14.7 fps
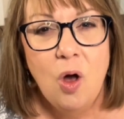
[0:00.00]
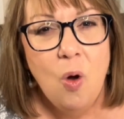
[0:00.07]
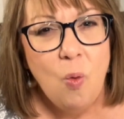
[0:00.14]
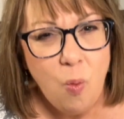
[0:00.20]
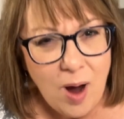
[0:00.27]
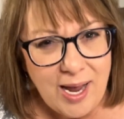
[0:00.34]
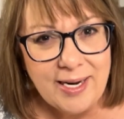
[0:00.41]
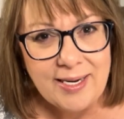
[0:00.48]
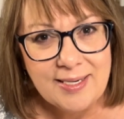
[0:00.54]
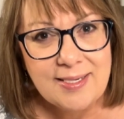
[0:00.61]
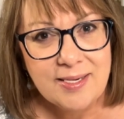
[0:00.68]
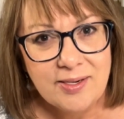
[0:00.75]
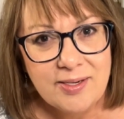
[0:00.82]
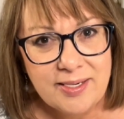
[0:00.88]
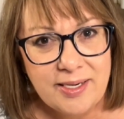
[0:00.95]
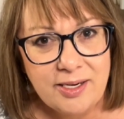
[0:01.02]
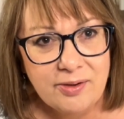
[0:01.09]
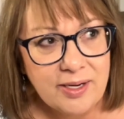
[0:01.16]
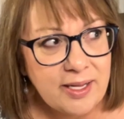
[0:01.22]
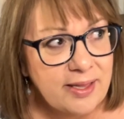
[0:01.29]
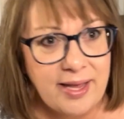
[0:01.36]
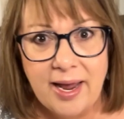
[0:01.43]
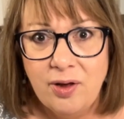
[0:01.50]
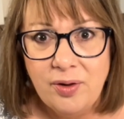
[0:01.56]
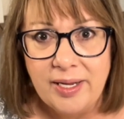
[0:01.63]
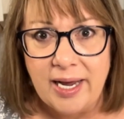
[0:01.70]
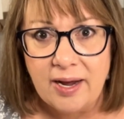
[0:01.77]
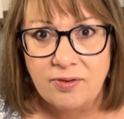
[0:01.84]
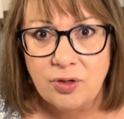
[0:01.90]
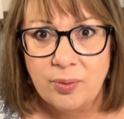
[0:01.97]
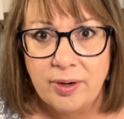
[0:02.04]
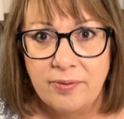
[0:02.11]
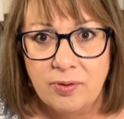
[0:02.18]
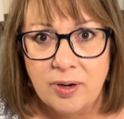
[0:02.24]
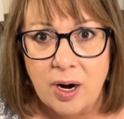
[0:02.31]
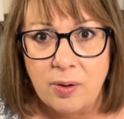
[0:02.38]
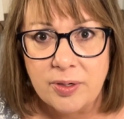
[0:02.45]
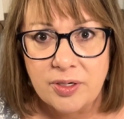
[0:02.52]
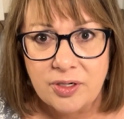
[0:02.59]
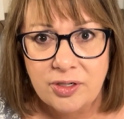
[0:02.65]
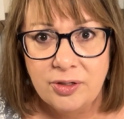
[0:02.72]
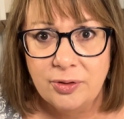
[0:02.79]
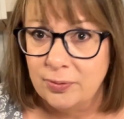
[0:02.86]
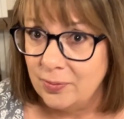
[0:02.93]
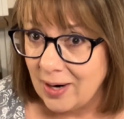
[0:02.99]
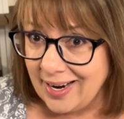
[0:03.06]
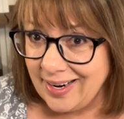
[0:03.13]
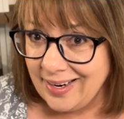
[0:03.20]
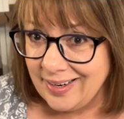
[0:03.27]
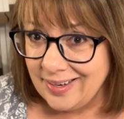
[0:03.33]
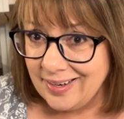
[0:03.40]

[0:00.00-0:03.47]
What is their secret? They only have 24 hours too, right?